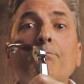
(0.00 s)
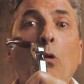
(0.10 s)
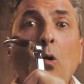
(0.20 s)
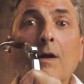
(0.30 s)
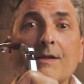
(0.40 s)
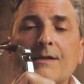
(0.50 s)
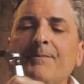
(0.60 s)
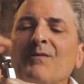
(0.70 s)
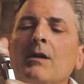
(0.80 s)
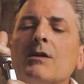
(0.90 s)

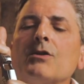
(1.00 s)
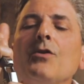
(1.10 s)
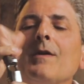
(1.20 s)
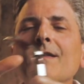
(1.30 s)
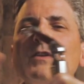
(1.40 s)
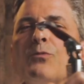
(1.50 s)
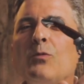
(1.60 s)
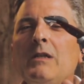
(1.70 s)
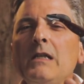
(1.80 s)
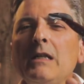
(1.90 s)
porous. So you get this
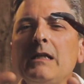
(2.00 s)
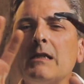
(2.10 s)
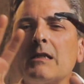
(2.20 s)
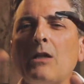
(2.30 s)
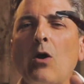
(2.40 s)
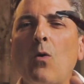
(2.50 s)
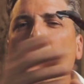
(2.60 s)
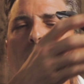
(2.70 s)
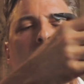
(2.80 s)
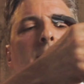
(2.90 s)
really slow
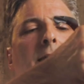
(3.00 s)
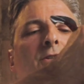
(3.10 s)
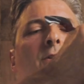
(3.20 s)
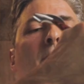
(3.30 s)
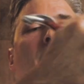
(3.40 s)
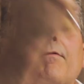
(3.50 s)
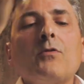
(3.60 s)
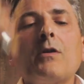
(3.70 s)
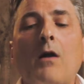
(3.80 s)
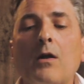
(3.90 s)
oxidation
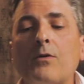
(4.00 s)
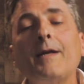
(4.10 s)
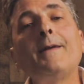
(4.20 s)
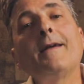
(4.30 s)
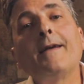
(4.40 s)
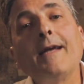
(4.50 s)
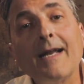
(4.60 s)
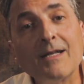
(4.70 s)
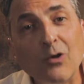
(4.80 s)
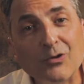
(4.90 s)
through the concrete,
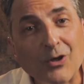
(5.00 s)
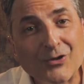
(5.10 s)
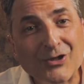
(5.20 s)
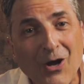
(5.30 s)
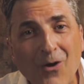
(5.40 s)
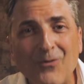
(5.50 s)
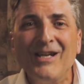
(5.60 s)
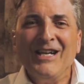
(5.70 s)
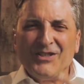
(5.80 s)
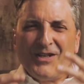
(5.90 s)
and it's also stone.
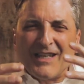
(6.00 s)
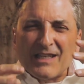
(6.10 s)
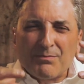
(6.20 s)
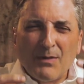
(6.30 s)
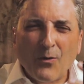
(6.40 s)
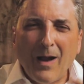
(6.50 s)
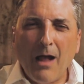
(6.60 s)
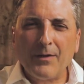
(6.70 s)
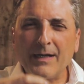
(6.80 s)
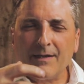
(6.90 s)
So you get this
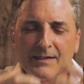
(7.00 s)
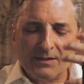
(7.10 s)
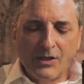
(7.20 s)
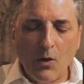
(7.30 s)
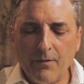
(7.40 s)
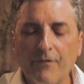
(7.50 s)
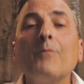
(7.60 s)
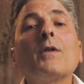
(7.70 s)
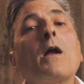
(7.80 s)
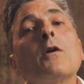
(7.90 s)
minerality, this stone
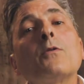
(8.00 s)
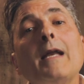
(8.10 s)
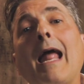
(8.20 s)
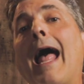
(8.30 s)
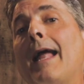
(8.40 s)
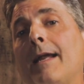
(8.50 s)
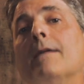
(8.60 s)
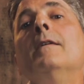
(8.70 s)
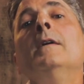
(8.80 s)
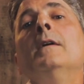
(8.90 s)
from the concrete,
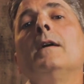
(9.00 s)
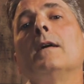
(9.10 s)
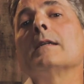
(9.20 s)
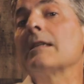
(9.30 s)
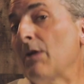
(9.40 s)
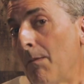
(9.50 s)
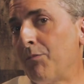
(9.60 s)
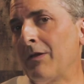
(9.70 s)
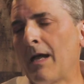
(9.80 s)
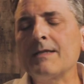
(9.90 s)
adding some
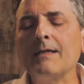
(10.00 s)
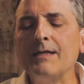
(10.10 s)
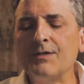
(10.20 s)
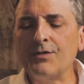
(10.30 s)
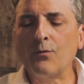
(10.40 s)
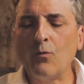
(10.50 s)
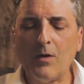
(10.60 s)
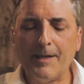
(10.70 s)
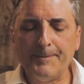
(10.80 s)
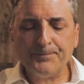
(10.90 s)
complexities to the
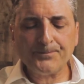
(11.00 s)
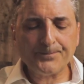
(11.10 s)
wine.